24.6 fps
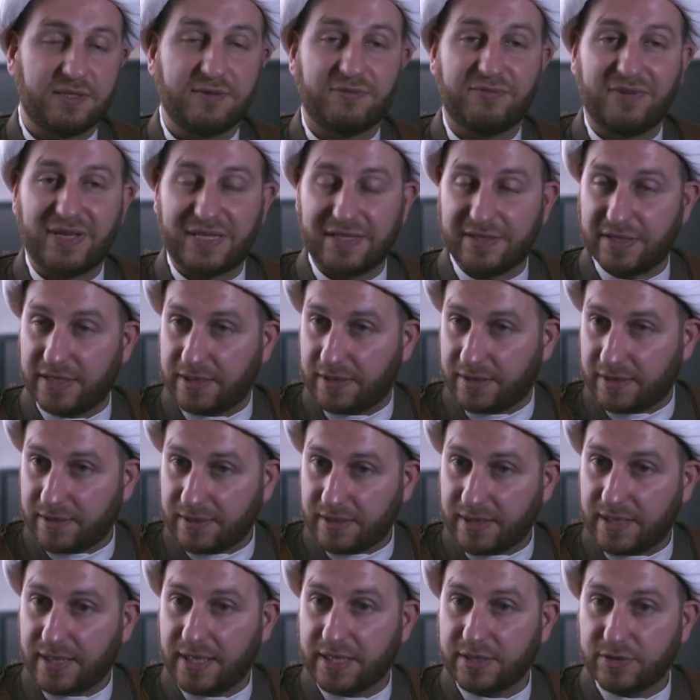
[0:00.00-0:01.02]
defending
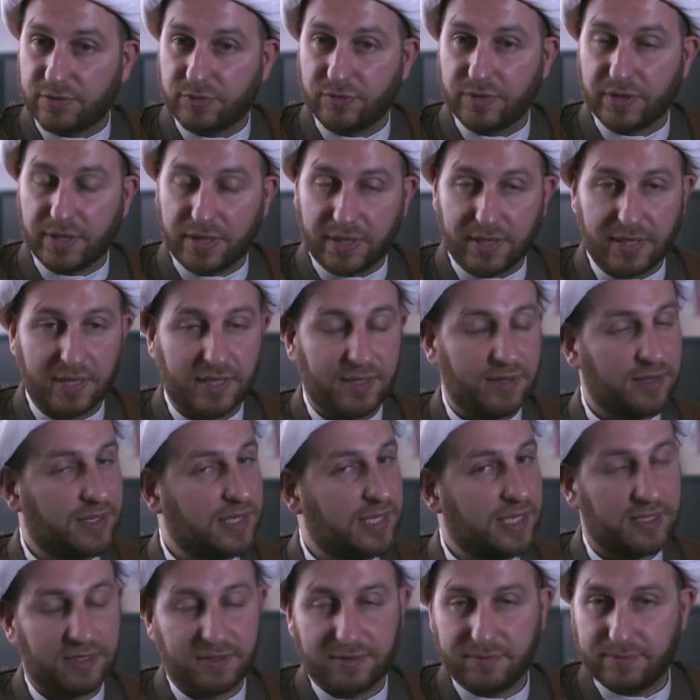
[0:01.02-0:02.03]
the country. And
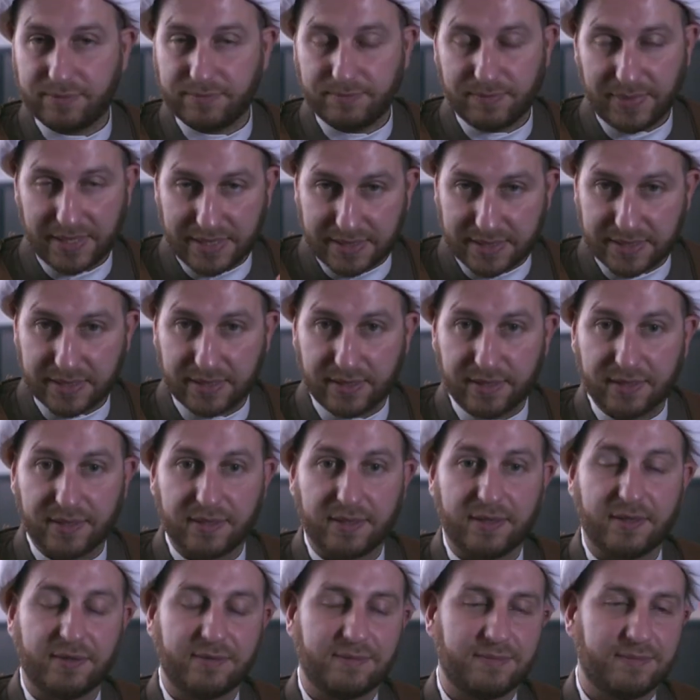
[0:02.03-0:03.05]
that
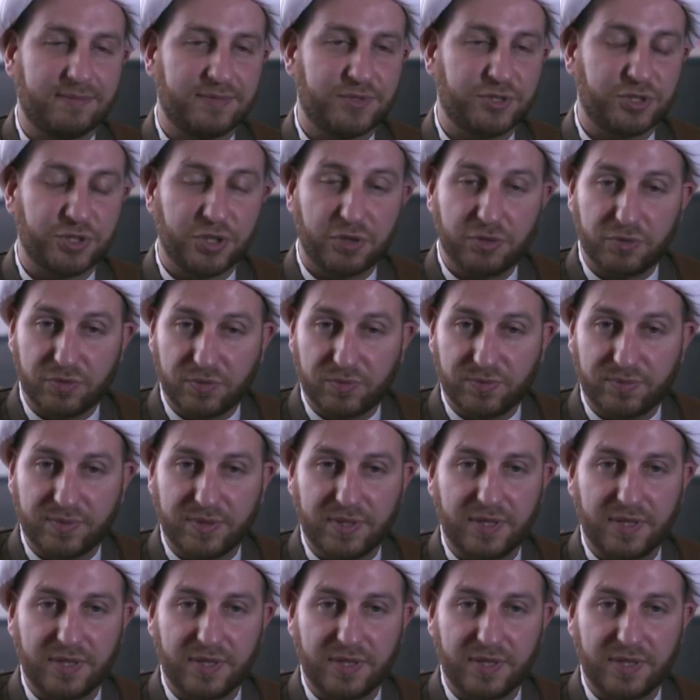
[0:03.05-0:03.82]
basically showed